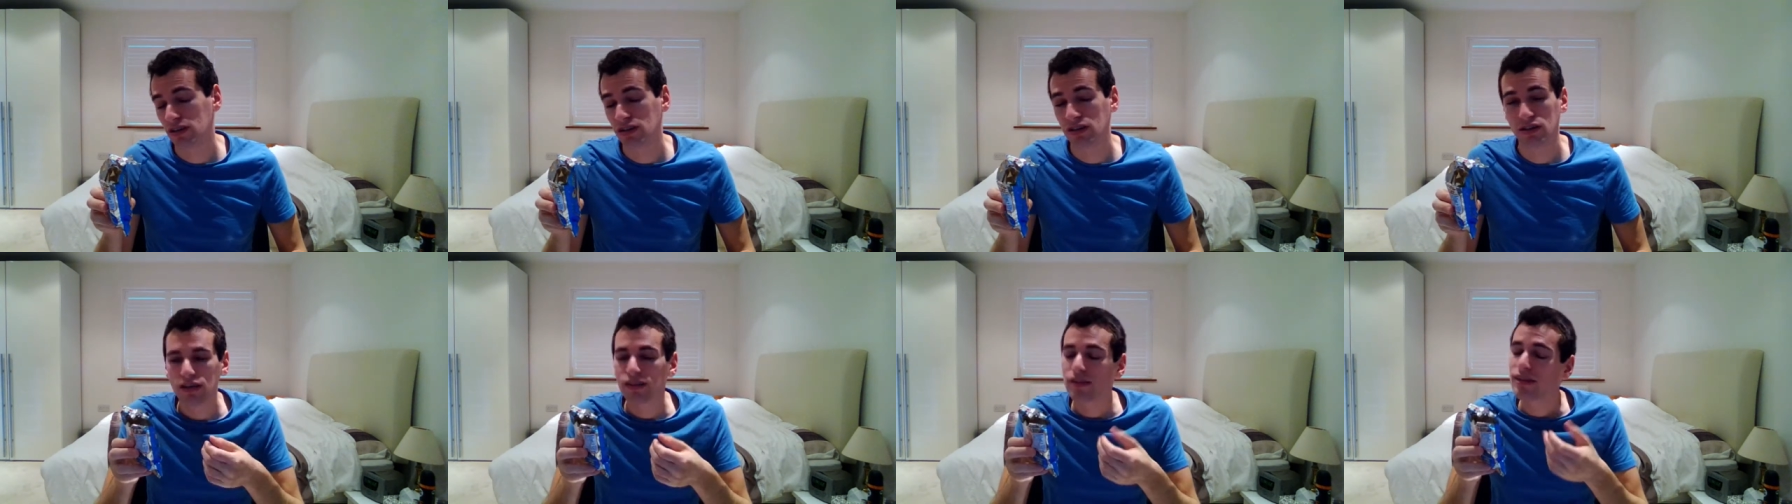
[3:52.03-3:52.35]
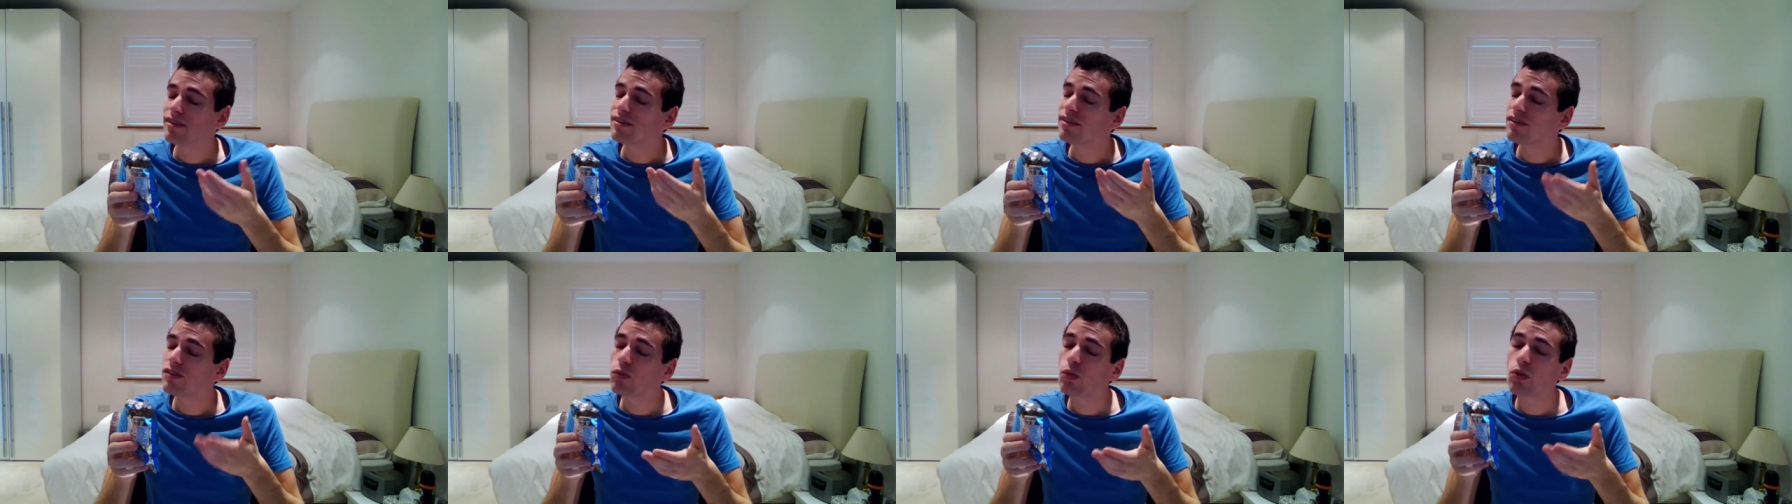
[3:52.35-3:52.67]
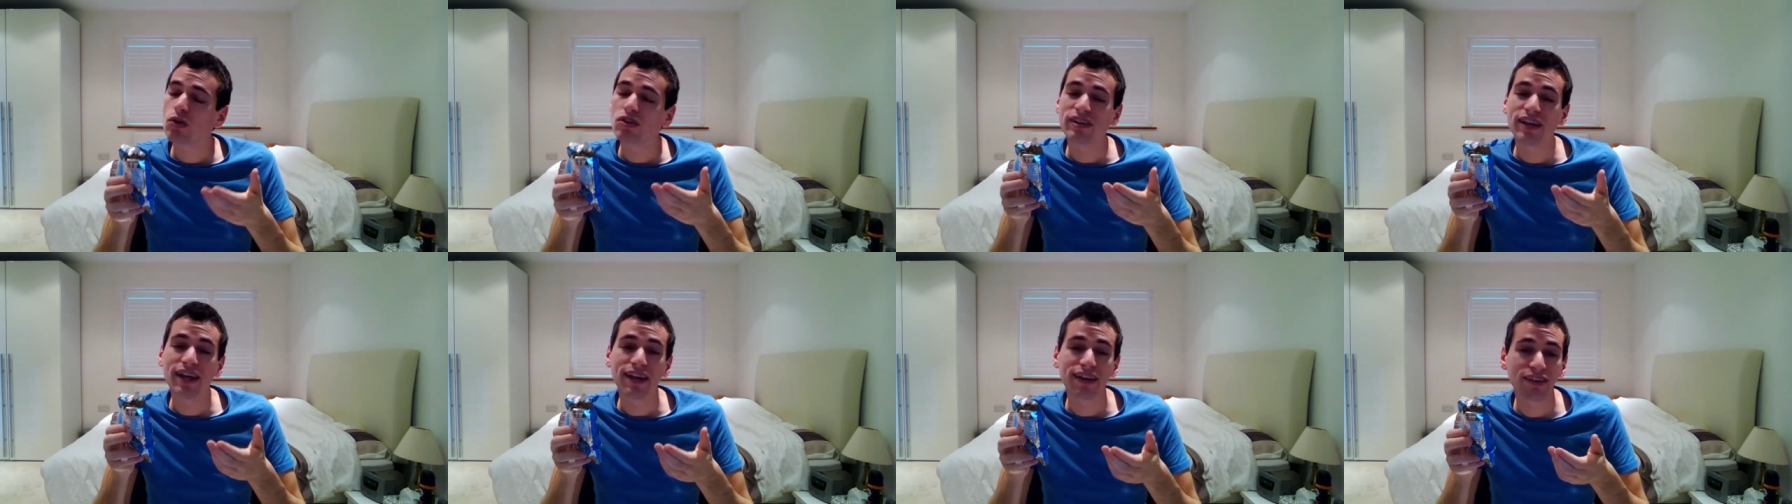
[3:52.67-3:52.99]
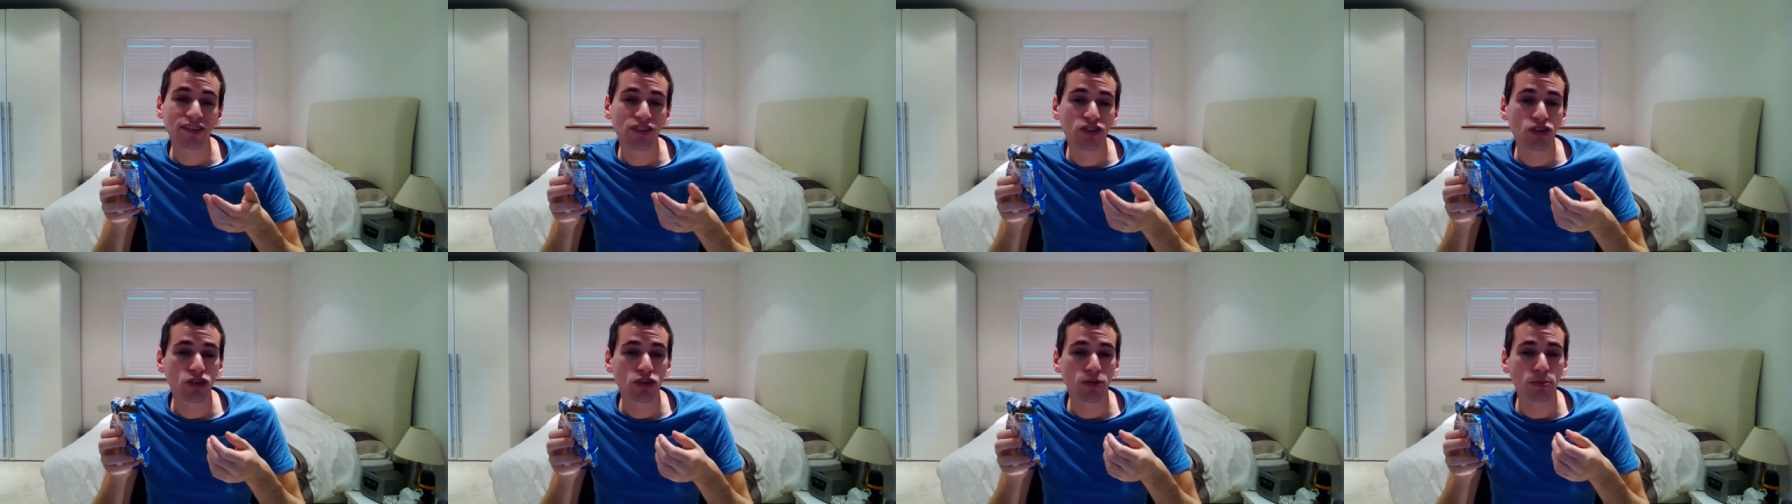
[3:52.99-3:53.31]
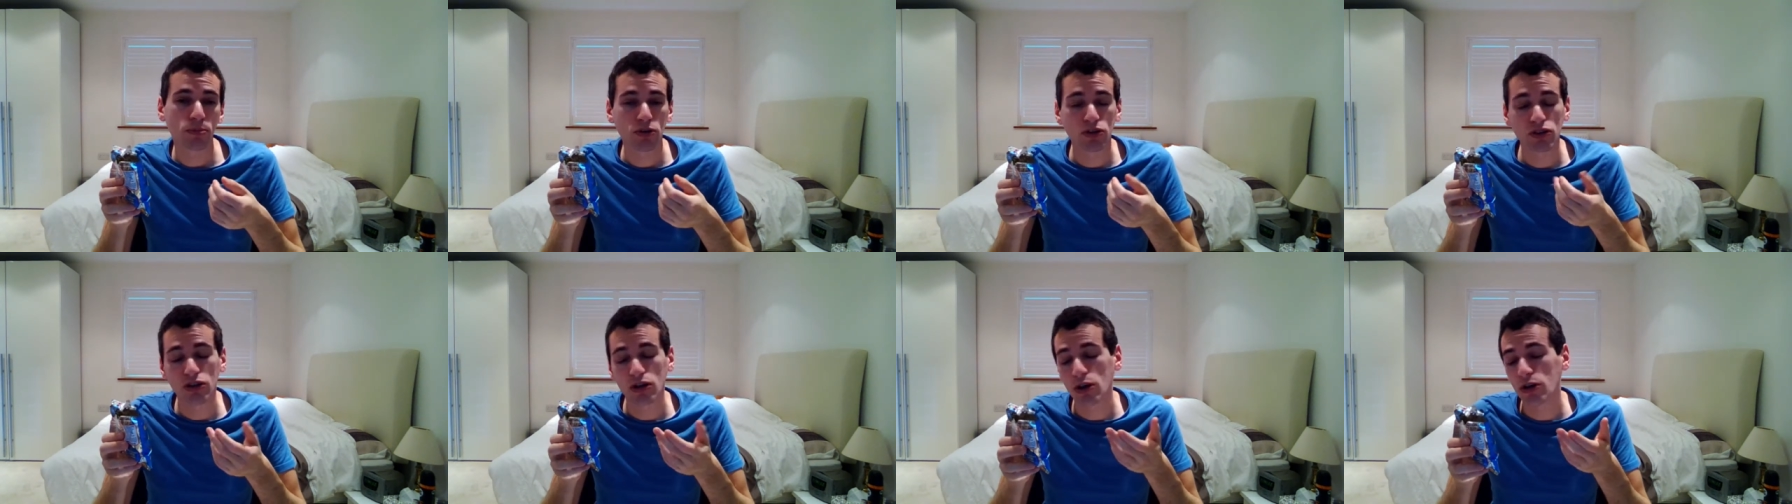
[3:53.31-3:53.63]
This is what tends to
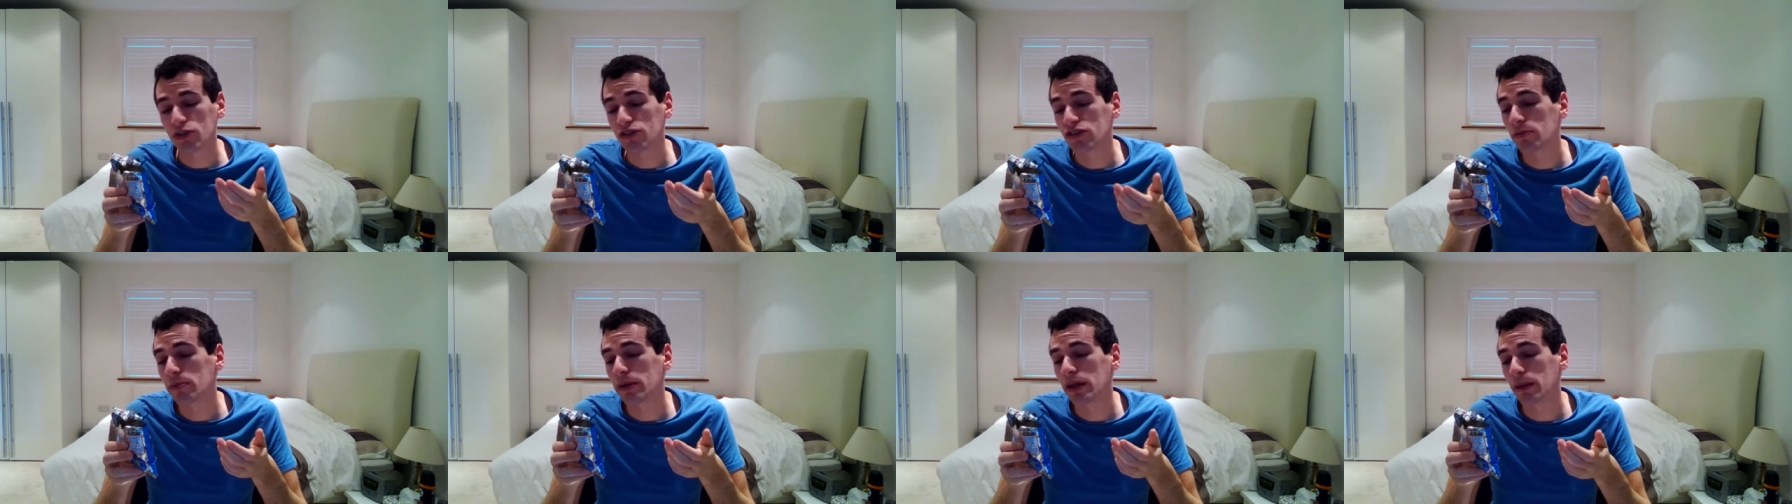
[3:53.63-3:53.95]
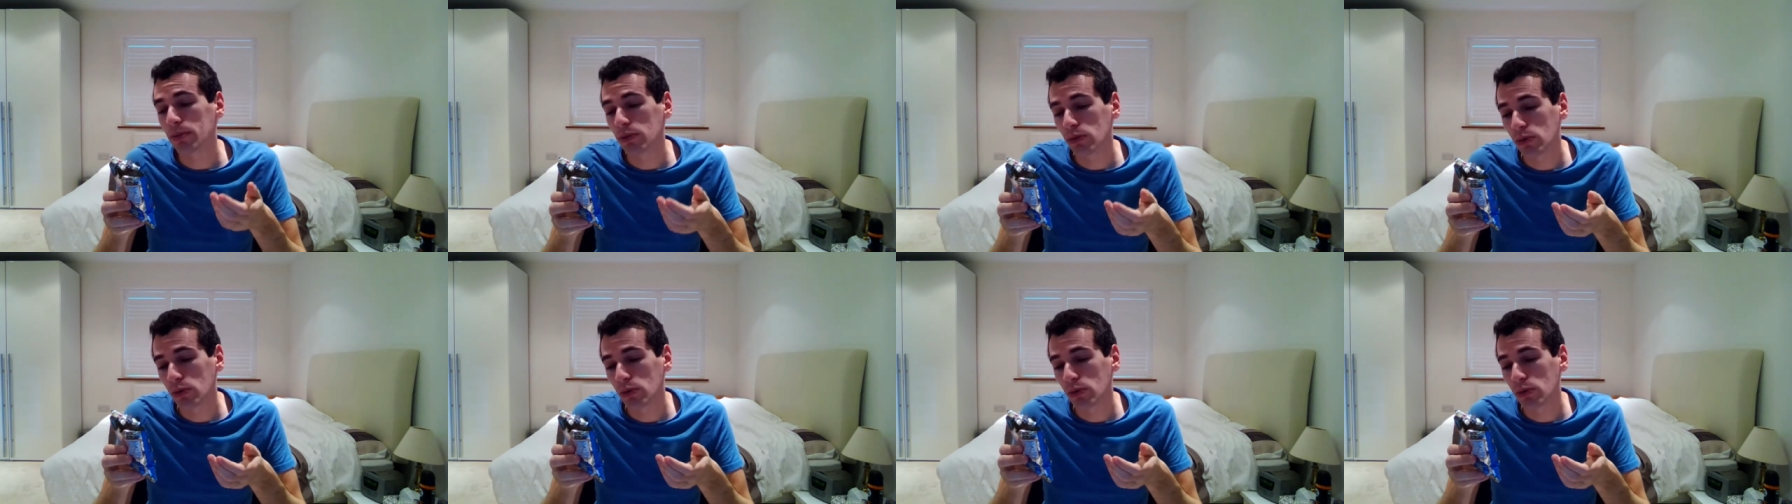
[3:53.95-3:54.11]
put a lot of people